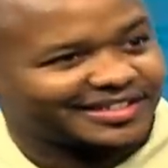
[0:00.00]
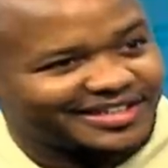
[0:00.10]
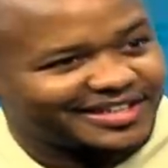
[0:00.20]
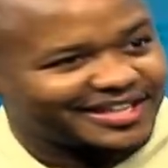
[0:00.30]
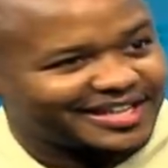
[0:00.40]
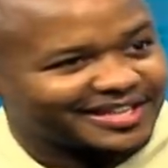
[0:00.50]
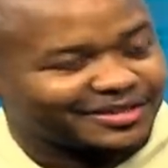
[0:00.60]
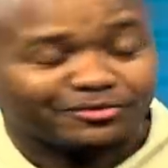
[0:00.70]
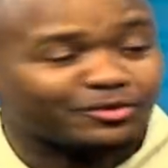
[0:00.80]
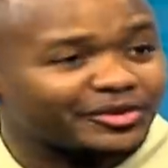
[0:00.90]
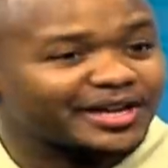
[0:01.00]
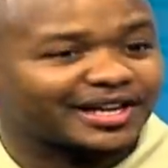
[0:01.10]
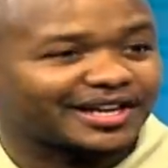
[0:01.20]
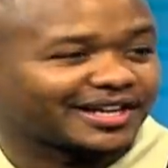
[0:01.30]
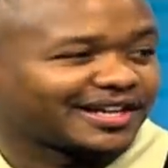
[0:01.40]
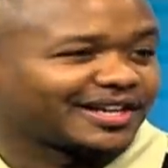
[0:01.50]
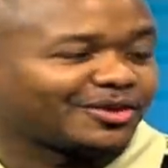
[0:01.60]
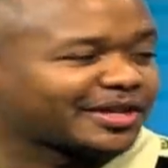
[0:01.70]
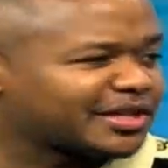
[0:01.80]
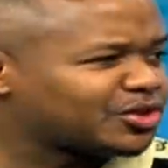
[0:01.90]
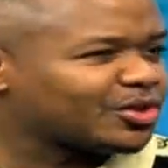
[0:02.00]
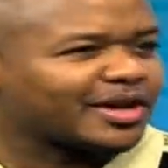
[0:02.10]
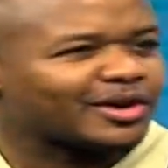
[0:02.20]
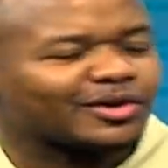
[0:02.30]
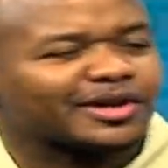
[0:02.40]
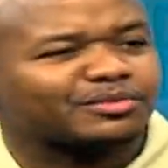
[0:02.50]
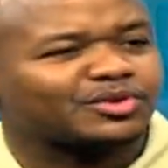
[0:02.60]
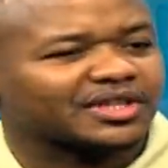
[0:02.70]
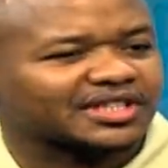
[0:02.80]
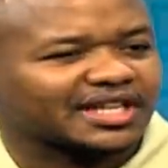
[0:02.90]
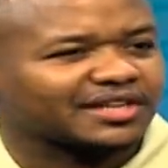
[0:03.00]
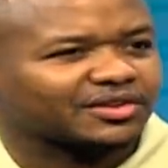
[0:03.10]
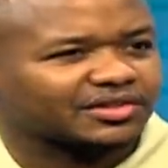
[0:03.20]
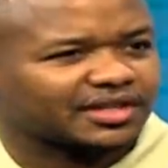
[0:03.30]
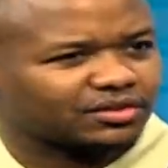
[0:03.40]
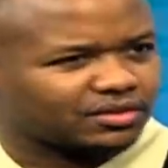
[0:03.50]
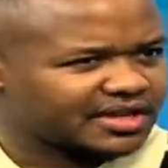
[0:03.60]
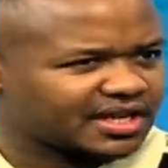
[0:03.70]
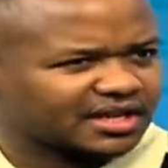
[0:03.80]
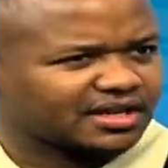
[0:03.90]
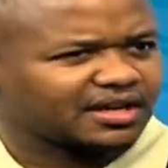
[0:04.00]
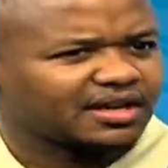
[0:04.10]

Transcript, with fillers: No for real. For real. Okay, Joey wako namjua sana because alikuwa younger.